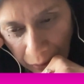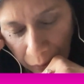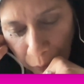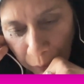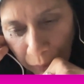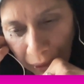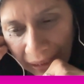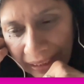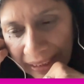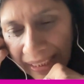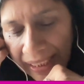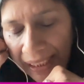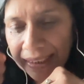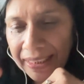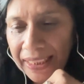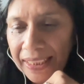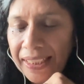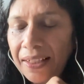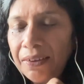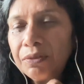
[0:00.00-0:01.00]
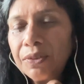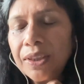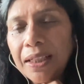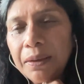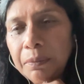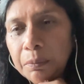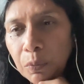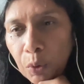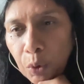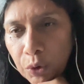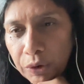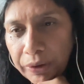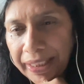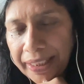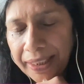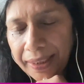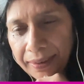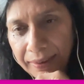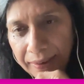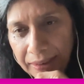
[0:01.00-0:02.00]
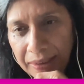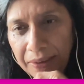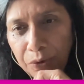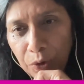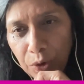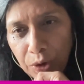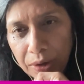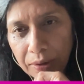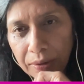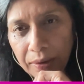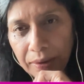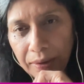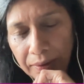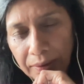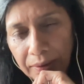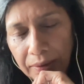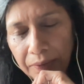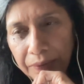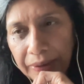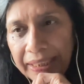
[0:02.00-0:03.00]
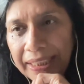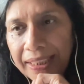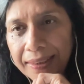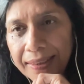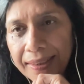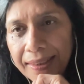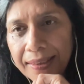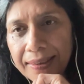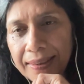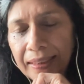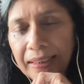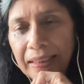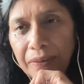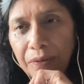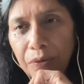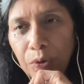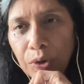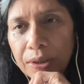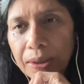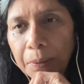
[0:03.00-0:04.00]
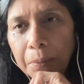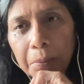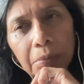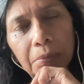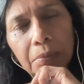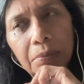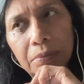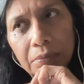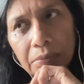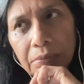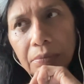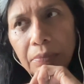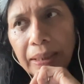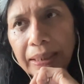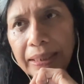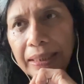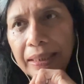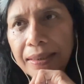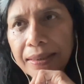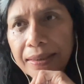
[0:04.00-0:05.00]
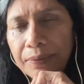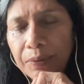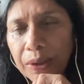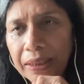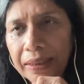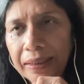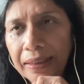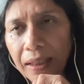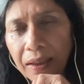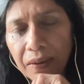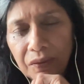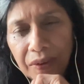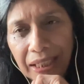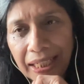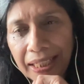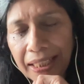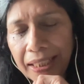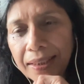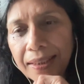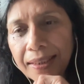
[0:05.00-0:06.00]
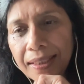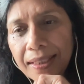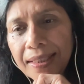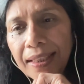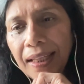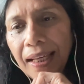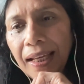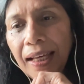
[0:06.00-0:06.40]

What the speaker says: One thing that I've done more regularly for very consistently for some at least 1.5 decades is